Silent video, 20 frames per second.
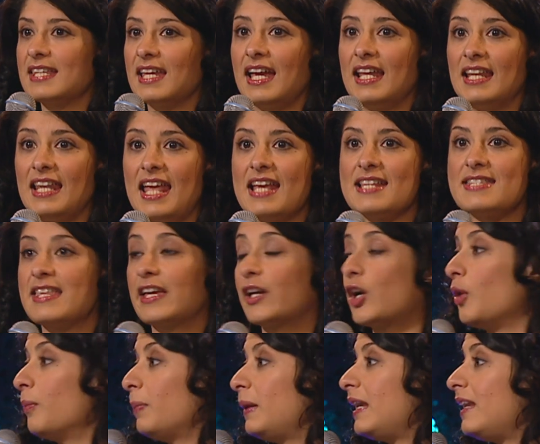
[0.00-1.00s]
Unless they're
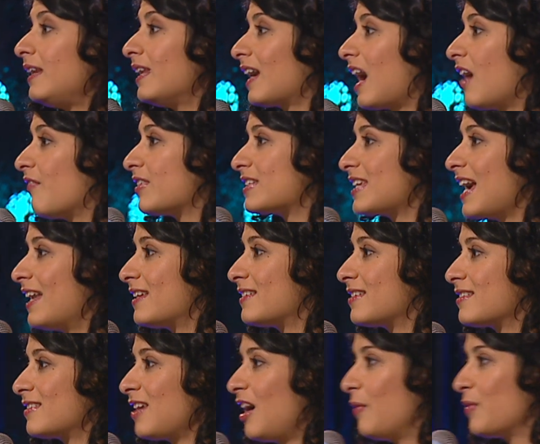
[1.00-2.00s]
completely covered head
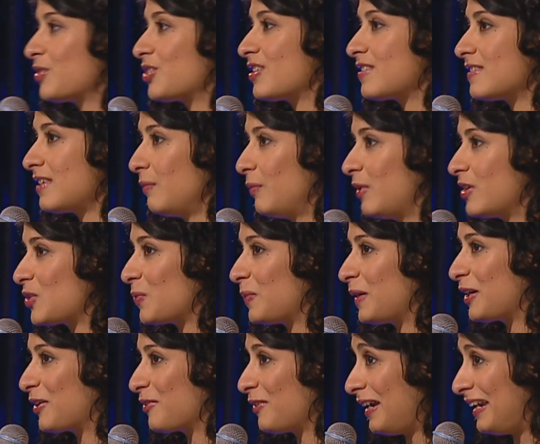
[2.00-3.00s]
to toe, which in some ways would be
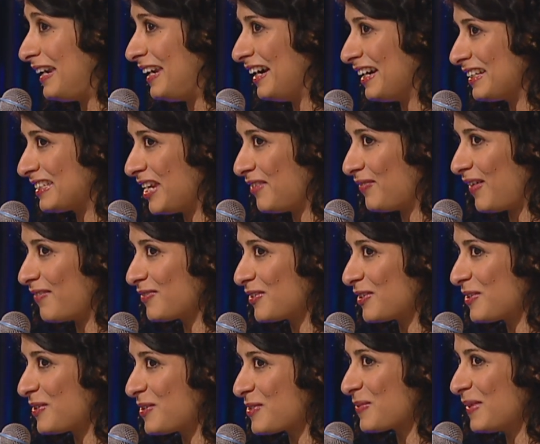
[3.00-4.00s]
great. I'd never have to
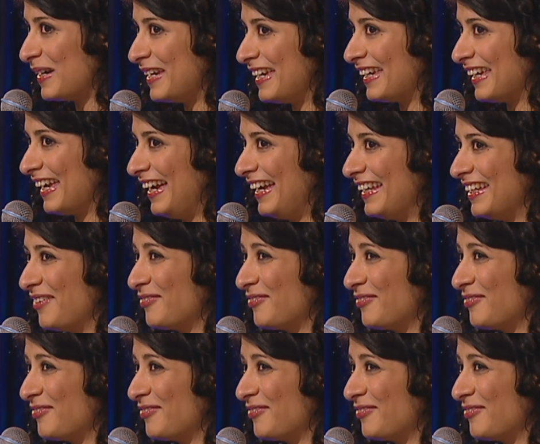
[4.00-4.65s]
lose weight again.